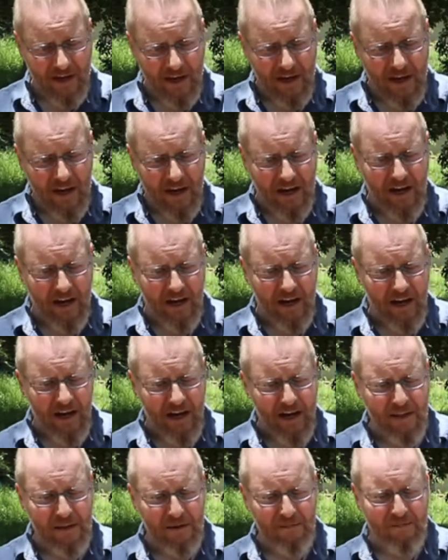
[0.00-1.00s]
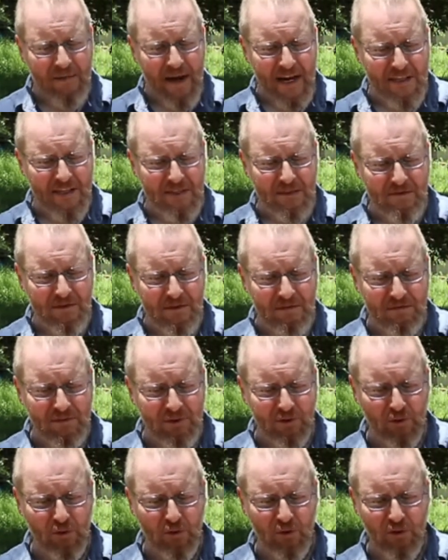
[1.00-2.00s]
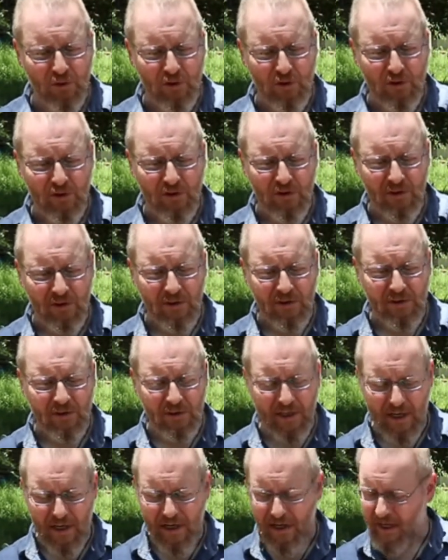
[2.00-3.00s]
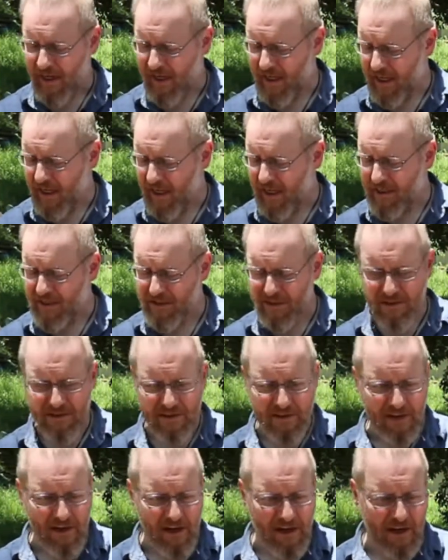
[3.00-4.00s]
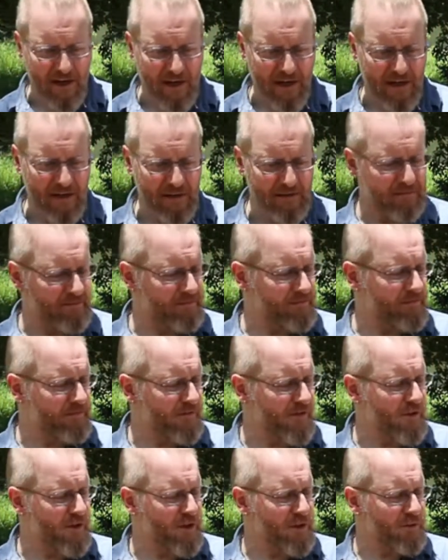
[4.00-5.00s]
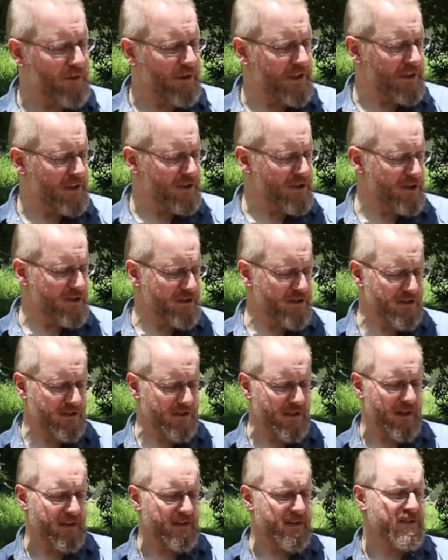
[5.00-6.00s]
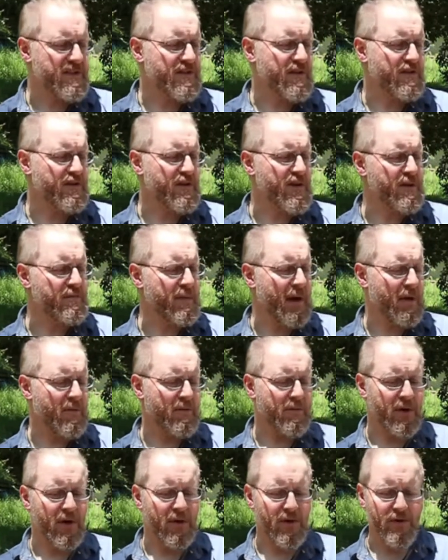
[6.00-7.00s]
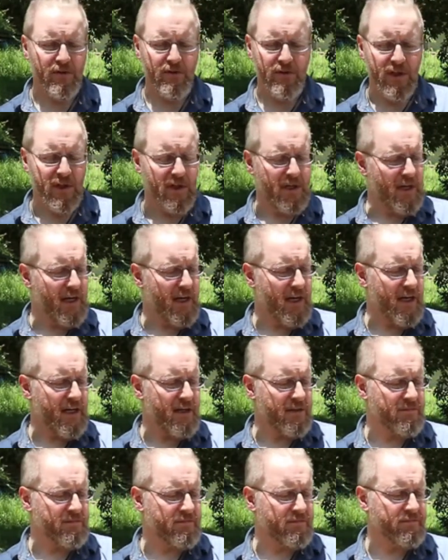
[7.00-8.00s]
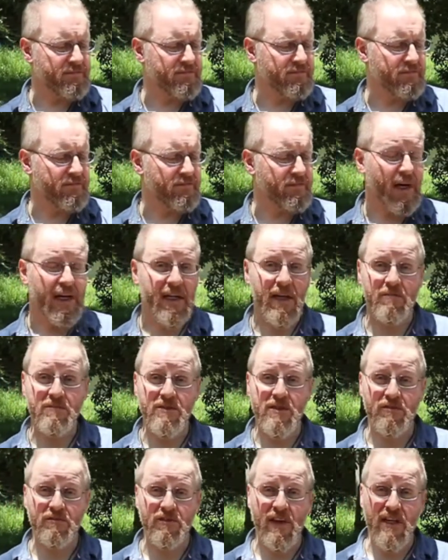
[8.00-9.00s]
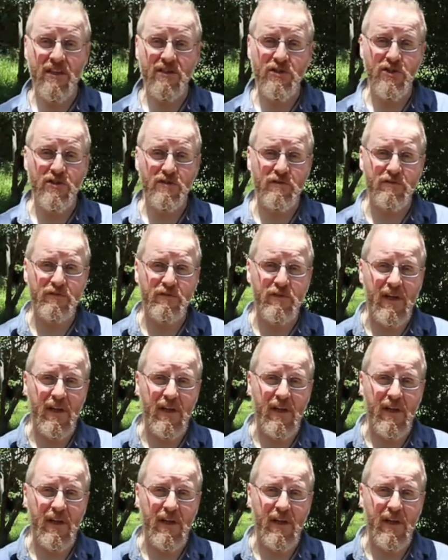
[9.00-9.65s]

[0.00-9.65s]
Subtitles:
The maximum draw is 31 inches. This is a 30-pound bow, but it comes in a range of